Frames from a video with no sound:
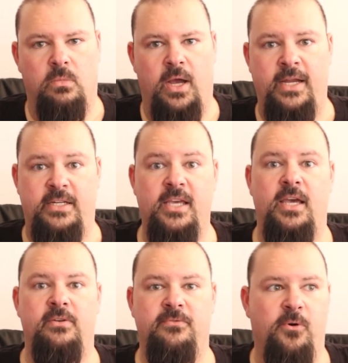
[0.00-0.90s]
I
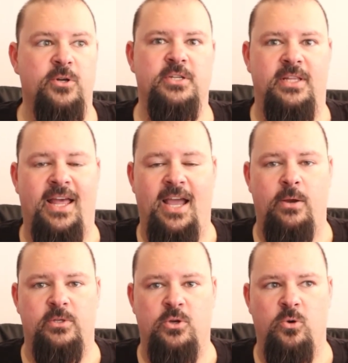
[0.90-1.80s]
did. Fortunately, that guy
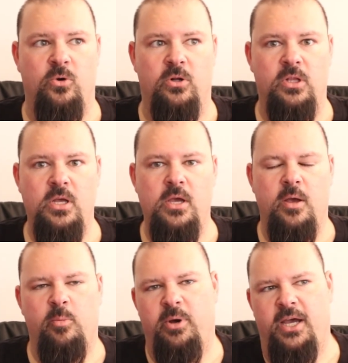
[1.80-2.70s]
was cool.
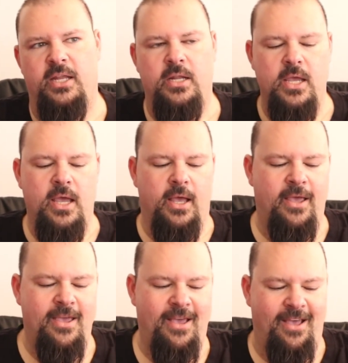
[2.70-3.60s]
But,
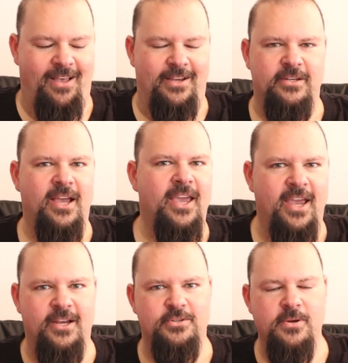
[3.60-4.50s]
hey,
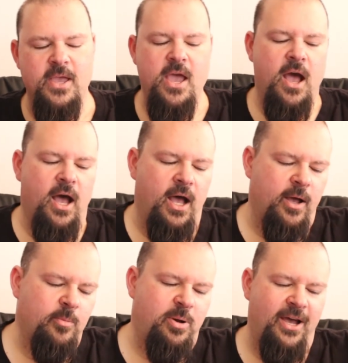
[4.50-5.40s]
Andrew.
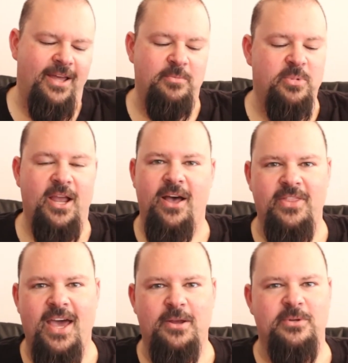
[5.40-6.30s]
But
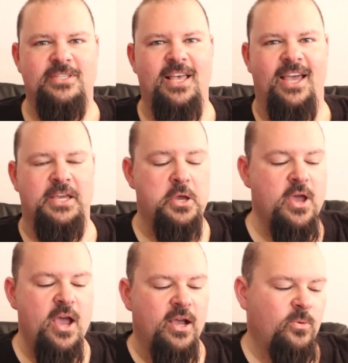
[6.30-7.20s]
beyond that, it was like,
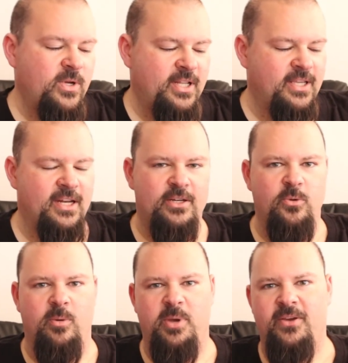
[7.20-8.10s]
we didn't get
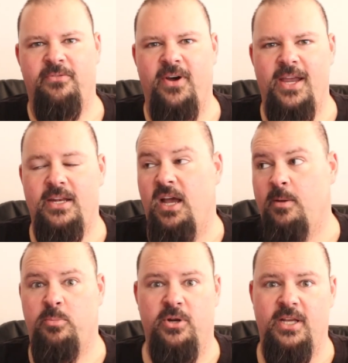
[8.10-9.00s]
into a big fight.
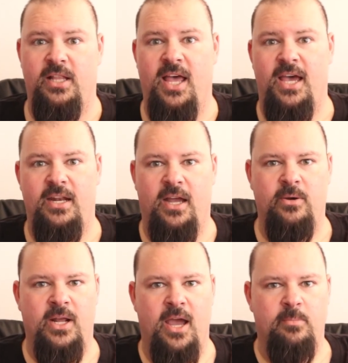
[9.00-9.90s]
I'm pretty glad. I
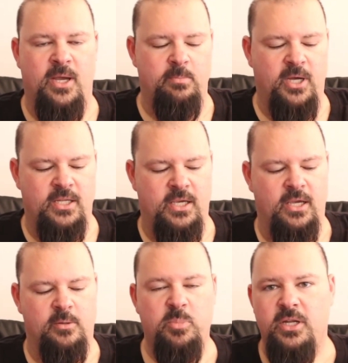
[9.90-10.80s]
would have gotten my butt
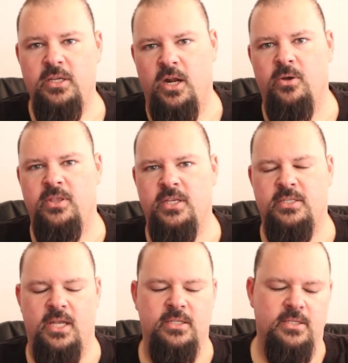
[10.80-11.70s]
kicked. But, you know, in
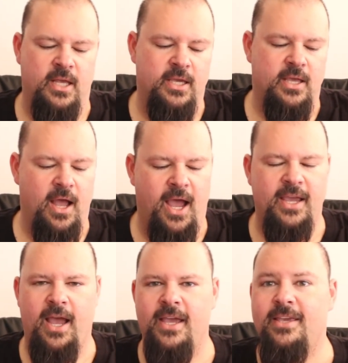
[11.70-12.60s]
this sense, like,
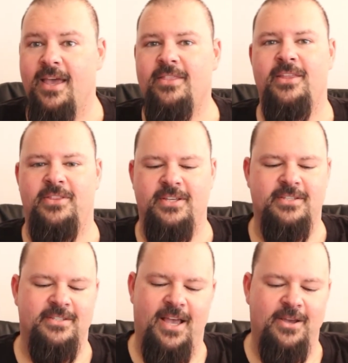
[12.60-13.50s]
I get that this
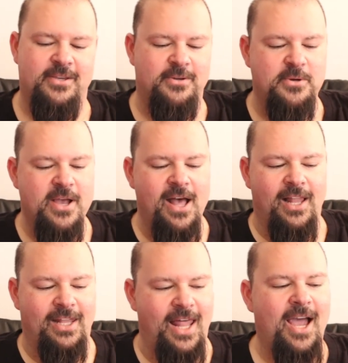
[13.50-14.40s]
is how you
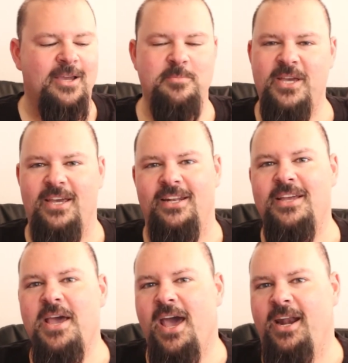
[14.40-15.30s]
lock them in.
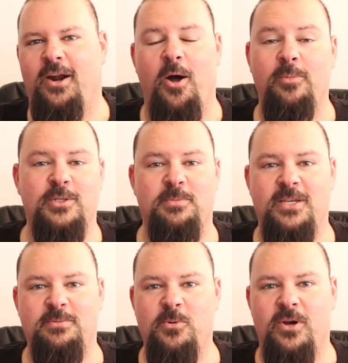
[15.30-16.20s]
And it almost
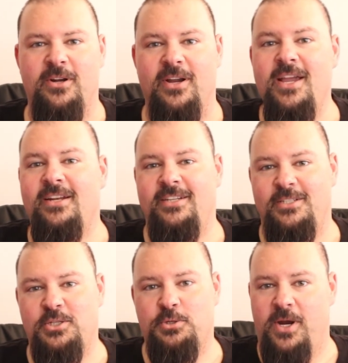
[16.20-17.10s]
makes me wonder,
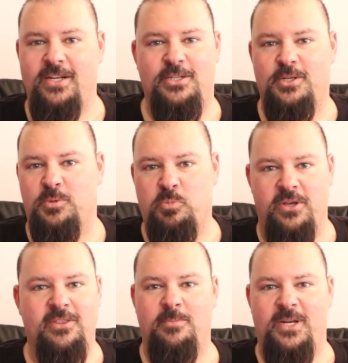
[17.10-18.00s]
did Strange just
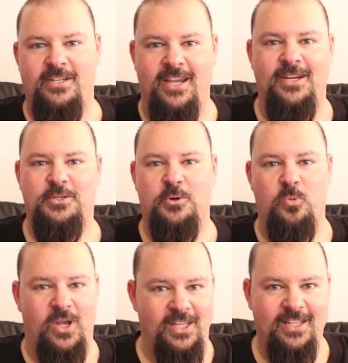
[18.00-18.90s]
put them in danger
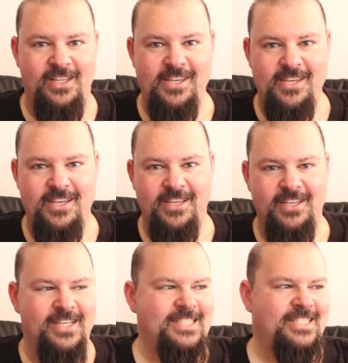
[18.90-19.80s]
willingly?
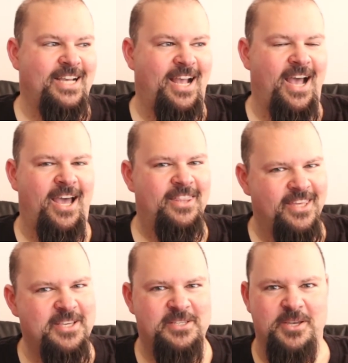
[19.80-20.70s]
I
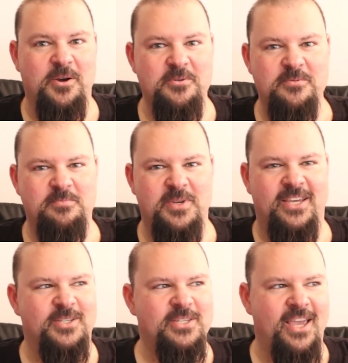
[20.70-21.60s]
think so,
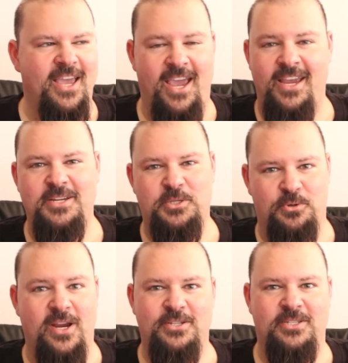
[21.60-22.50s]
because A,
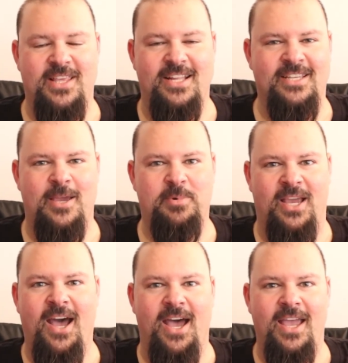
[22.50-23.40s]
Strange is that type of
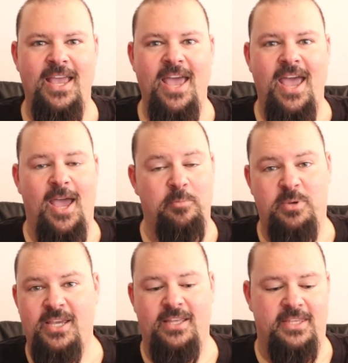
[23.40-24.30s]
guy, and
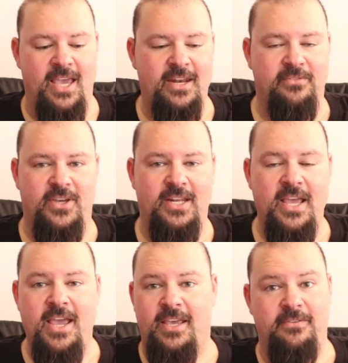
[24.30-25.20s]
B, at the end of it,
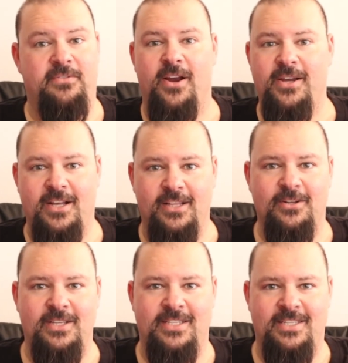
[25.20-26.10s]
he very
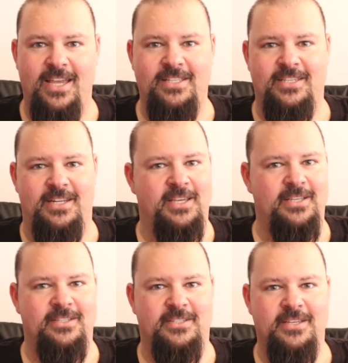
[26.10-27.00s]
clearly states in
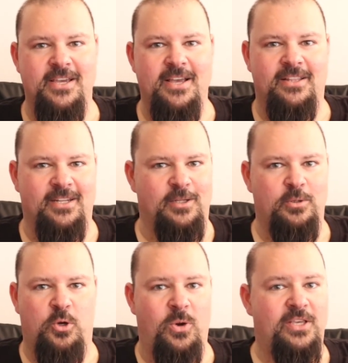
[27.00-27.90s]
his
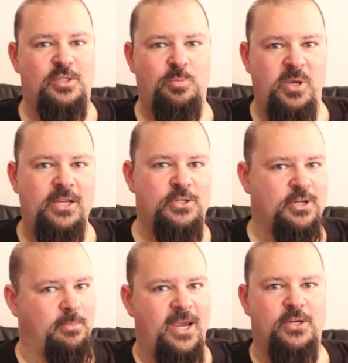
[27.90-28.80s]
little quick speech
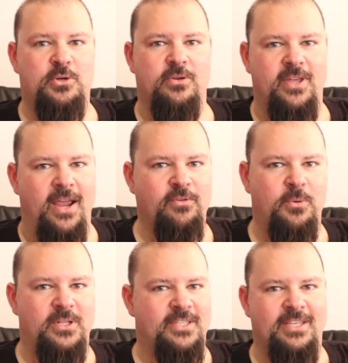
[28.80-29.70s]
to make sure that
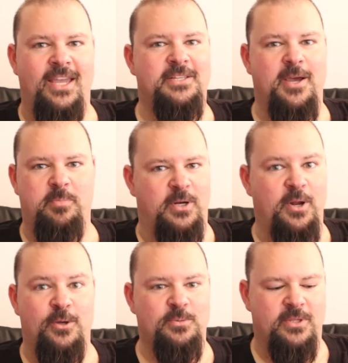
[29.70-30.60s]
everyone's psyched up and
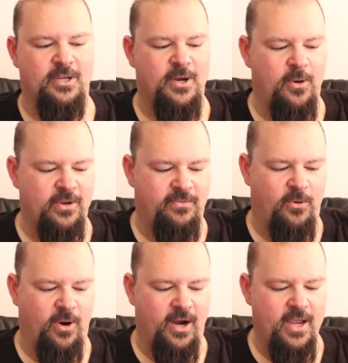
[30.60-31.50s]
knows what they're going
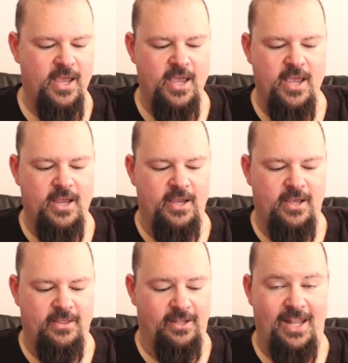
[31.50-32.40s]
for,
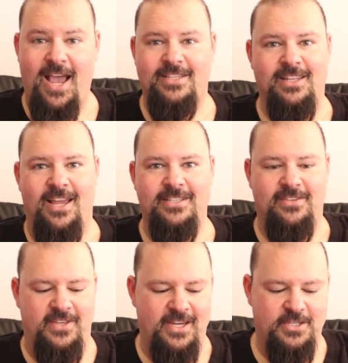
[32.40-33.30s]
the last lines
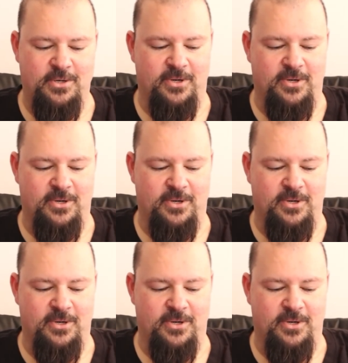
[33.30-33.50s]
of the issue